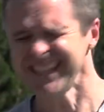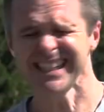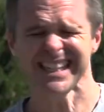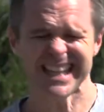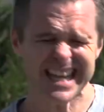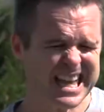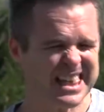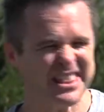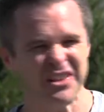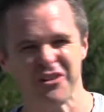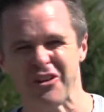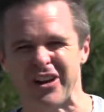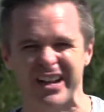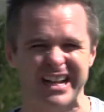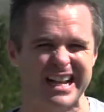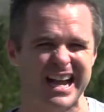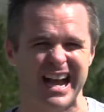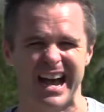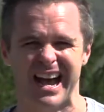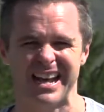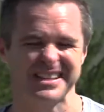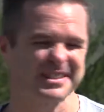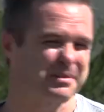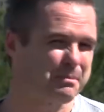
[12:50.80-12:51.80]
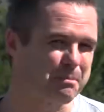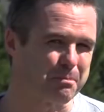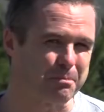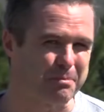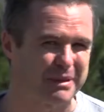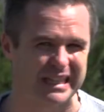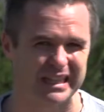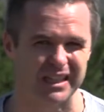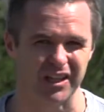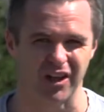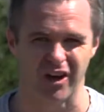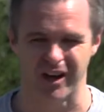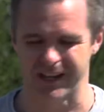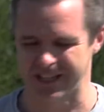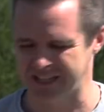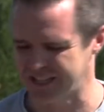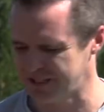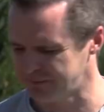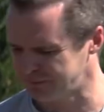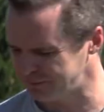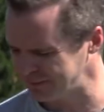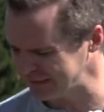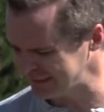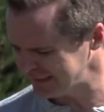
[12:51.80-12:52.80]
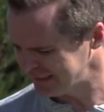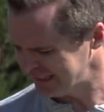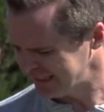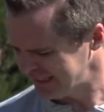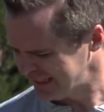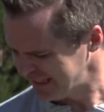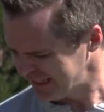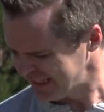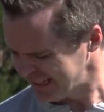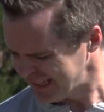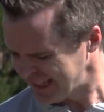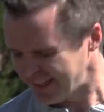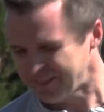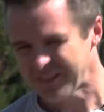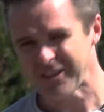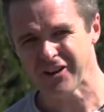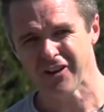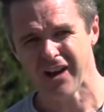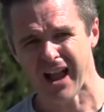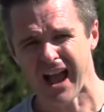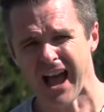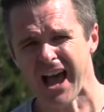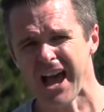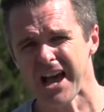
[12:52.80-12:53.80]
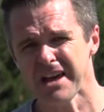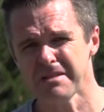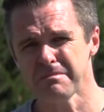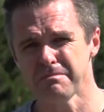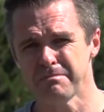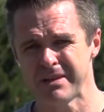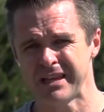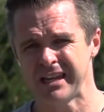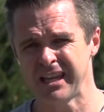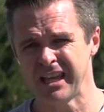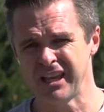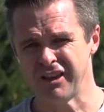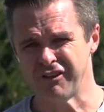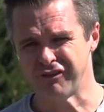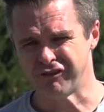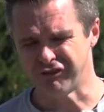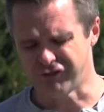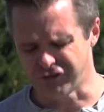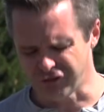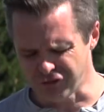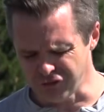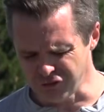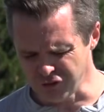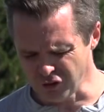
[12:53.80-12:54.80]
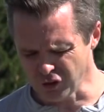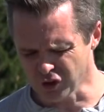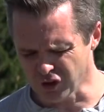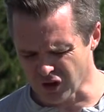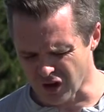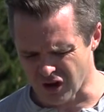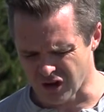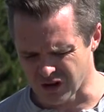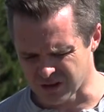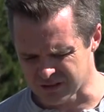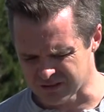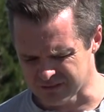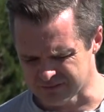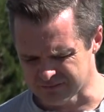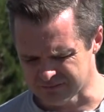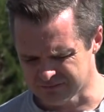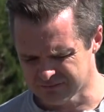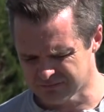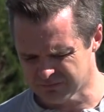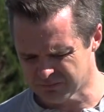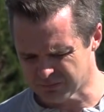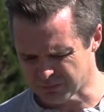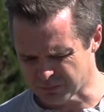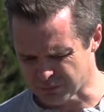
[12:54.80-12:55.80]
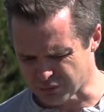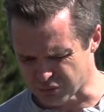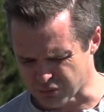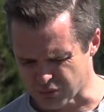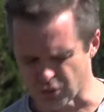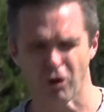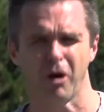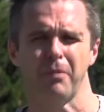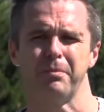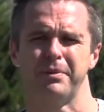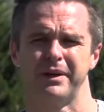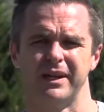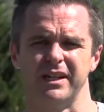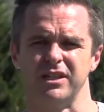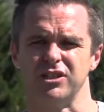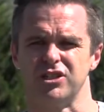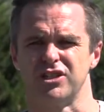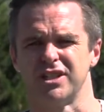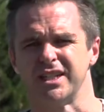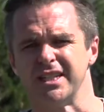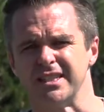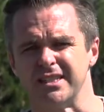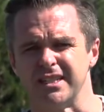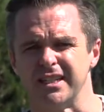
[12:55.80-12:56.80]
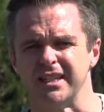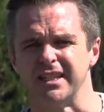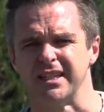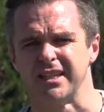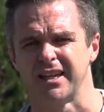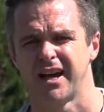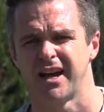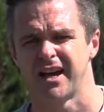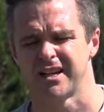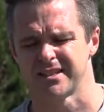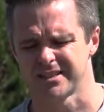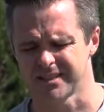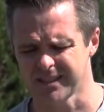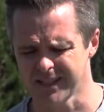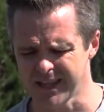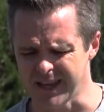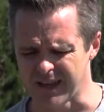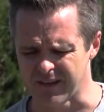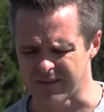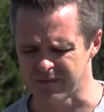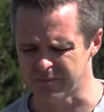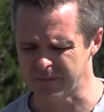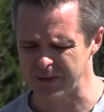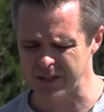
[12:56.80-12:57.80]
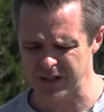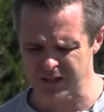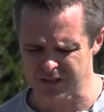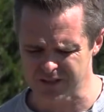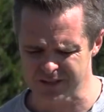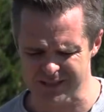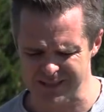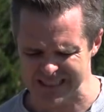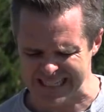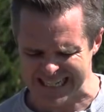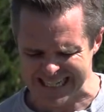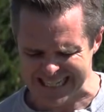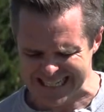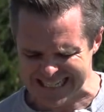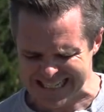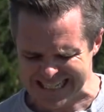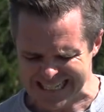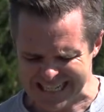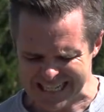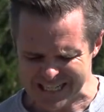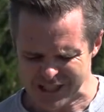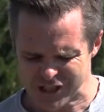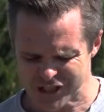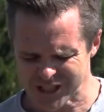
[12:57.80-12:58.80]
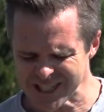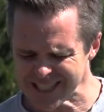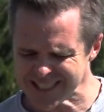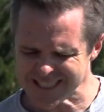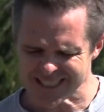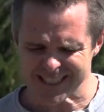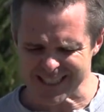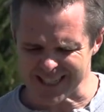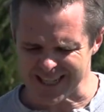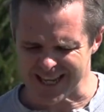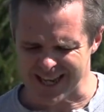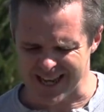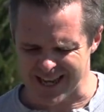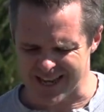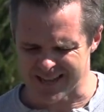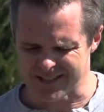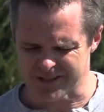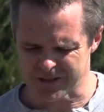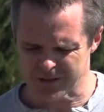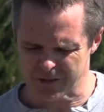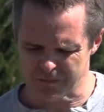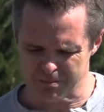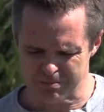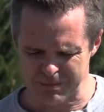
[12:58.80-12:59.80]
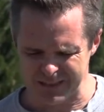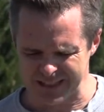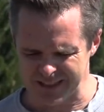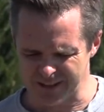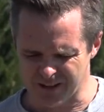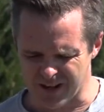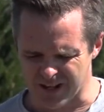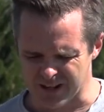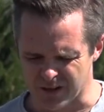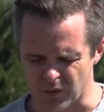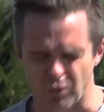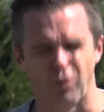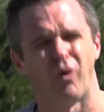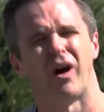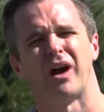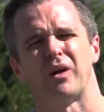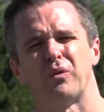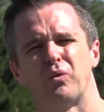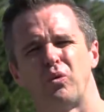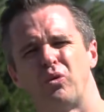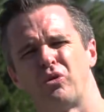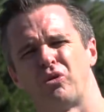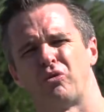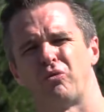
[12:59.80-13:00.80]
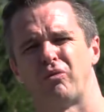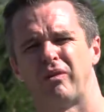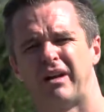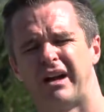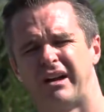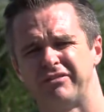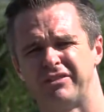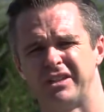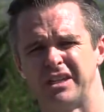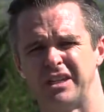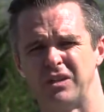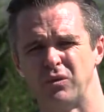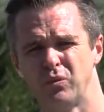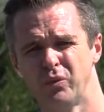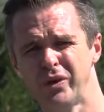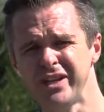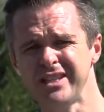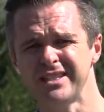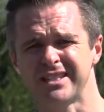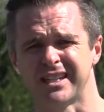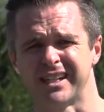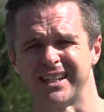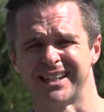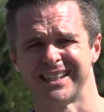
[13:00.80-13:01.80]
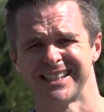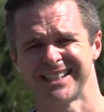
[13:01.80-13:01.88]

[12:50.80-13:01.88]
Yeah, there are cars a bit like it, but there aren't many full-on proper GT cars left, because GT cars are a bit like whitewater rafting in winter.